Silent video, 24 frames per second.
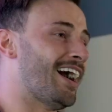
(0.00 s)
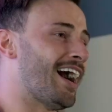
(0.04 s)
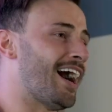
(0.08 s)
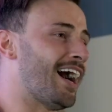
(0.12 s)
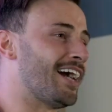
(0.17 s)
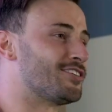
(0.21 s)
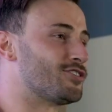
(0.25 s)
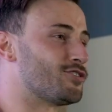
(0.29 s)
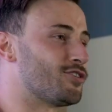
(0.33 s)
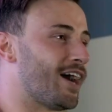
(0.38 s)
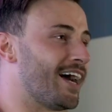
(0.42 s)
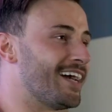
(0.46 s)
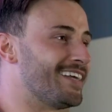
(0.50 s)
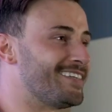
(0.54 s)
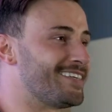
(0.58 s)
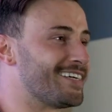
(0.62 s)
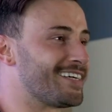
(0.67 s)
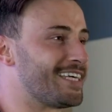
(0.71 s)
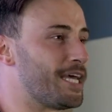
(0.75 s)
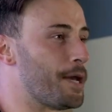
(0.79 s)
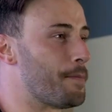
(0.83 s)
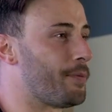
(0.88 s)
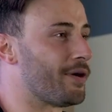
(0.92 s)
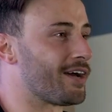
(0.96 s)
I tried to
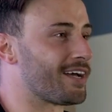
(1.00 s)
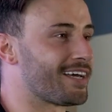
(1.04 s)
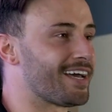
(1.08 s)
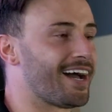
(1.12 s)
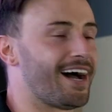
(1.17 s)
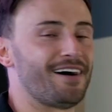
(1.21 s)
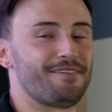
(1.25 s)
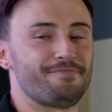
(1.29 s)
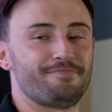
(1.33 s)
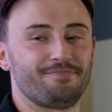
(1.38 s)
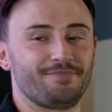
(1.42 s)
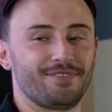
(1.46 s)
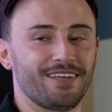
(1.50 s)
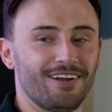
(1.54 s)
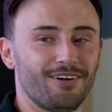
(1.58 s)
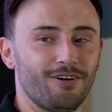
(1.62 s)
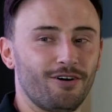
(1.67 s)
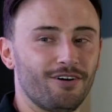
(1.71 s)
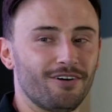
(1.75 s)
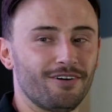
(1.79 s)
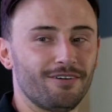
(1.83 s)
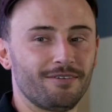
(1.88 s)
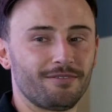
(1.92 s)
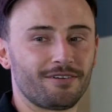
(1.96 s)
keep it calm,
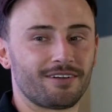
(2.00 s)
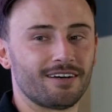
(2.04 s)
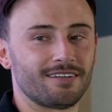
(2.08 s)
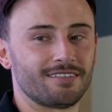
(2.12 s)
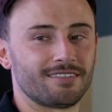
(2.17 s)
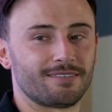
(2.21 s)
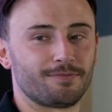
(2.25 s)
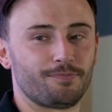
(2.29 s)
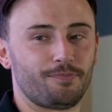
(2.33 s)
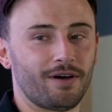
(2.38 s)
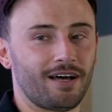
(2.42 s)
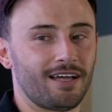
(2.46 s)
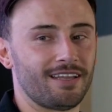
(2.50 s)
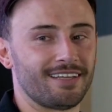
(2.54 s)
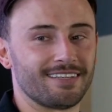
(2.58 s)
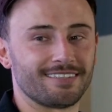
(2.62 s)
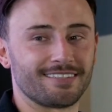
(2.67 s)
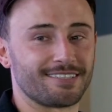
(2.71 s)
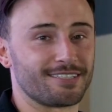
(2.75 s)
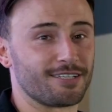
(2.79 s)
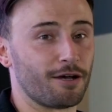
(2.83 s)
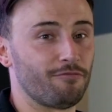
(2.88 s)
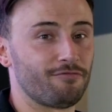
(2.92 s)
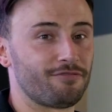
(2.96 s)
but there's
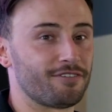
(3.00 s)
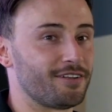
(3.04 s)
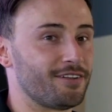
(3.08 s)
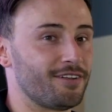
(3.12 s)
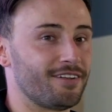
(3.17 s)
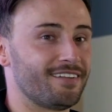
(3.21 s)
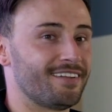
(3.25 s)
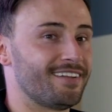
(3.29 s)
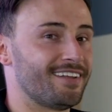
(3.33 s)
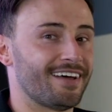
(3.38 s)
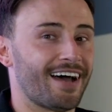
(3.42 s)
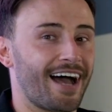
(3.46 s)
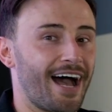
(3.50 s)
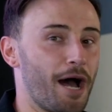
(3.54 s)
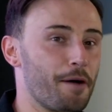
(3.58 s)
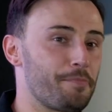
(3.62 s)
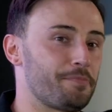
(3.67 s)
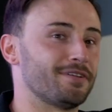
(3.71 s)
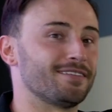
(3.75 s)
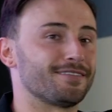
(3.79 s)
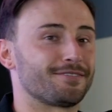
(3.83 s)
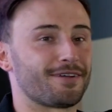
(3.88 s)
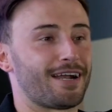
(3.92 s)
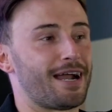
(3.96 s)
something
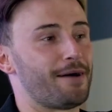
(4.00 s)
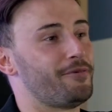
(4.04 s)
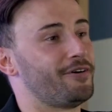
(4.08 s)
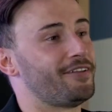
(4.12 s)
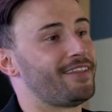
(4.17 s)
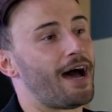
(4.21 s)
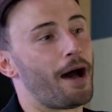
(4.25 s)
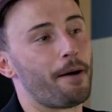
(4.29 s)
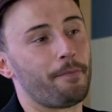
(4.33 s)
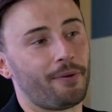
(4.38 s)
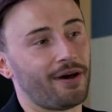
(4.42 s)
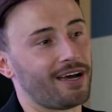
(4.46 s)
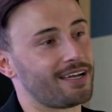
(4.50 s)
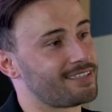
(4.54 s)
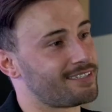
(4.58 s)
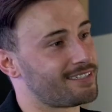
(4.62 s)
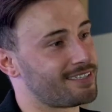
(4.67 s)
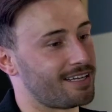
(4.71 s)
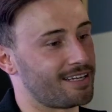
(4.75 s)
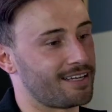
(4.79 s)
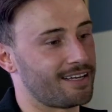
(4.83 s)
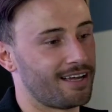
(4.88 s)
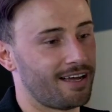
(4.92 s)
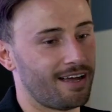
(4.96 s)
happens when I'm on that pitch.
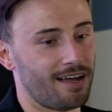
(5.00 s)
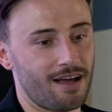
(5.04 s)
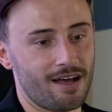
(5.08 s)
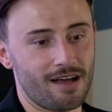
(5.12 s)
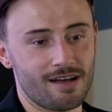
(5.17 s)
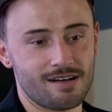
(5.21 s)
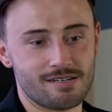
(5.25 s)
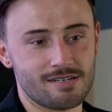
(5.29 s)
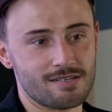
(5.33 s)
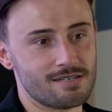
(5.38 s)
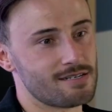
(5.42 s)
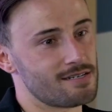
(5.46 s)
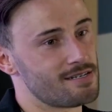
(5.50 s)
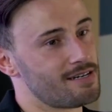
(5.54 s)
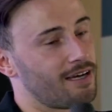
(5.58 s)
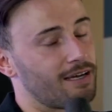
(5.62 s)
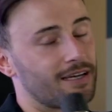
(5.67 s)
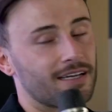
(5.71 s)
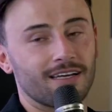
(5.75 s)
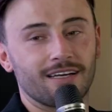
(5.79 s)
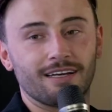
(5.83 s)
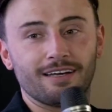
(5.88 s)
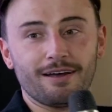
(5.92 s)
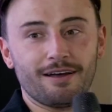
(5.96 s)

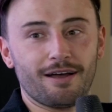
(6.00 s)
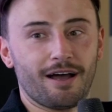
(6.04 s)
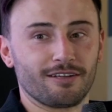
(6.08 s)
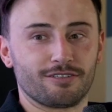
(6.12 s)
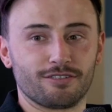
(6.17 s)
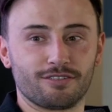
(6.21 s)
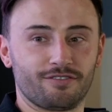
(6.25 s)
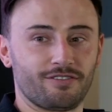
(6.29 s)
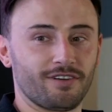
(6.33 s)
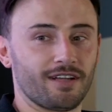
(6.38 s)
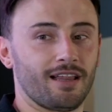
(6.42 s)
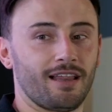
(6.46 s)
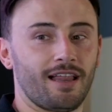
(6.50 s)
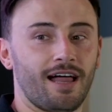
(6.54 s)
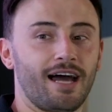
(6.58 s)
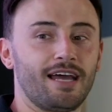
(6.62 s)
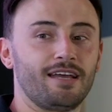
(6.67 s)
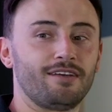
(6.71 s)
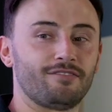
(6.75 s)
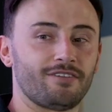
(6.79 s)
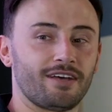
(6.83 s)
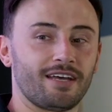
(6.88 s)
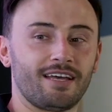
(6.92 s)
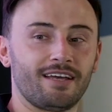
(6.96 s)
I just feel
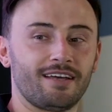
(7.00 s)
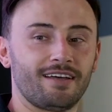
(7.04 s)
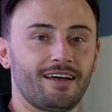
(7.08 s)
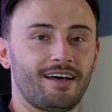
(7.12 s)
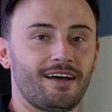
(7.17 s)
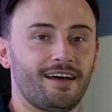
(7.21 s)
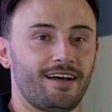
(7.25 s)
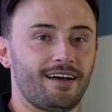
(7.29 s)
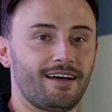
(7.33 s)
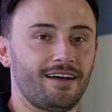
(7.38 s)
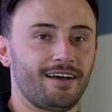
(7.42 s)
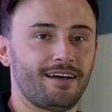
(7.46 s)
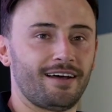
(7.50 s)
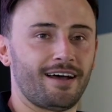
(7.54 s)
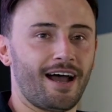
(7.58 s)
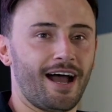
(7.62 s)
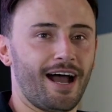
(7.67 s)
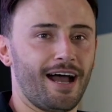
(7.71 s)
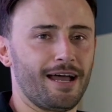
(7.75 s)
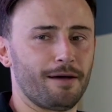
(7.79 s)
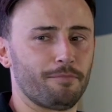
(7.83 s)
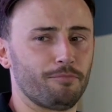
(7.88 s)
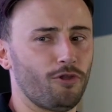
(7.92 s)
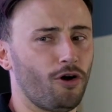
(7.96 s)
alive,
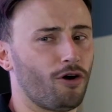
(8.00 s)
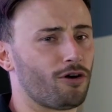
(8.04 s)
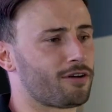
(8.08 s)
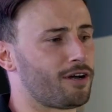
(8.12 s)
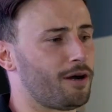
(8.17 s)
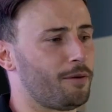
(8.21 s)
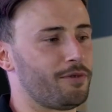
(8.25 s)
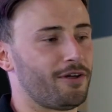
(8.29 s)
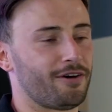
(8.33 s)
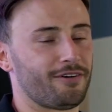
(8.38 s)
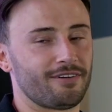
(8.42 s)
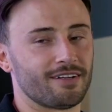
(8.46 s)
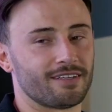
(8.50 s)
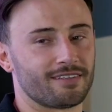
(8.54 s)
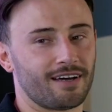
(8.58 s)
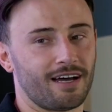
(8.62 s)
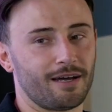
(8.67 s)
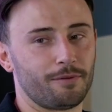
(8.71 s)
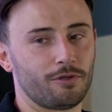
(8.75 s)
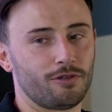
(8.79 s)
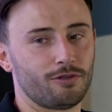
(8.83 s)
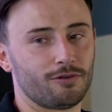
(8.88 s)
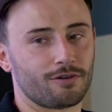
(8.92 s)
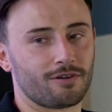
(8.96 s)
I am not coming out of
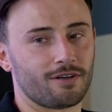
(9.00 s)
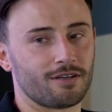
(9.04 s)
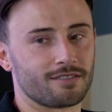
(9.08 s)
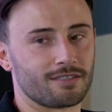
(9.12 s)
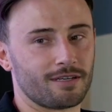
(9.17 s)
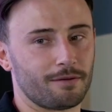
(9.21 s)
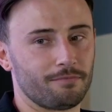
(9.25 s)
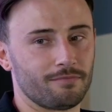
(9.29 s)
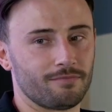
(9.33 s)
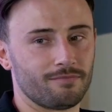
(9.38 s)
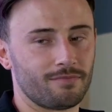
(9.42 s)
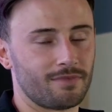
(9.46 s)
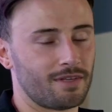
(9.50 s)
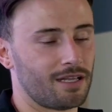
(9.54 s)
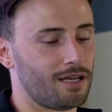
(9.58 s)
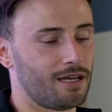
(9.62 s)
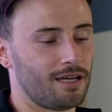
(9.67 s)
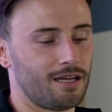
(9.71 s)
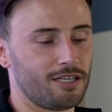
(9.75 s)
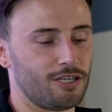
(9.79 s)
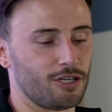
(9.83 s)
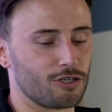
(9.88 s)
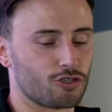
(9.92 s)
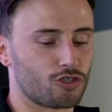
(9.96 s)
retirement, though, because
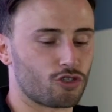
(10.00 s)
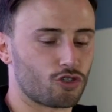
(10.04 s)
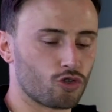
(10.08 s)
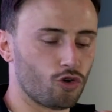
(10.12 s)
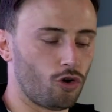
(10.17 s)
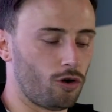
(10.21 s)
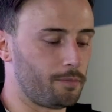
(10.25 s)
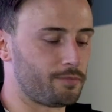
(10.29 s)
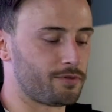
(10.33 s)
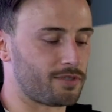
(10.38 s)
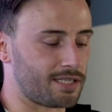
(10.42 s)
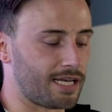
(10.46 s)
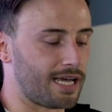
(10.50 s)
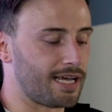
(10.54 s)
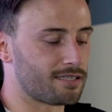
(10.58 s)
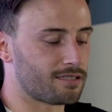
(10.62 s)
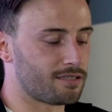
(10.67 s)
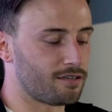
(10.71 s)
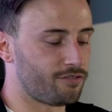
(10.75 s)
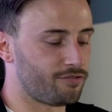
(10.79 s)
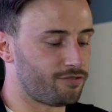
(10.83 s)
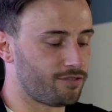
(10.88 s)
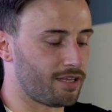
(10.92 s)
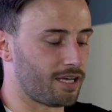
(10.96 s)
you're so
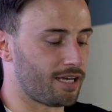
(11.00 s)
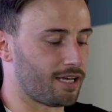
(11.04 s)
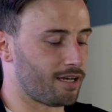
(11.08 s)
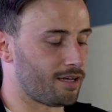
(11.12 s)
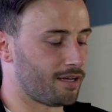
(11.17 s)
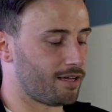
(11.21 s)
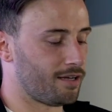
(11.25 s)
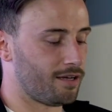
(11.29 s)
obsessive. Like,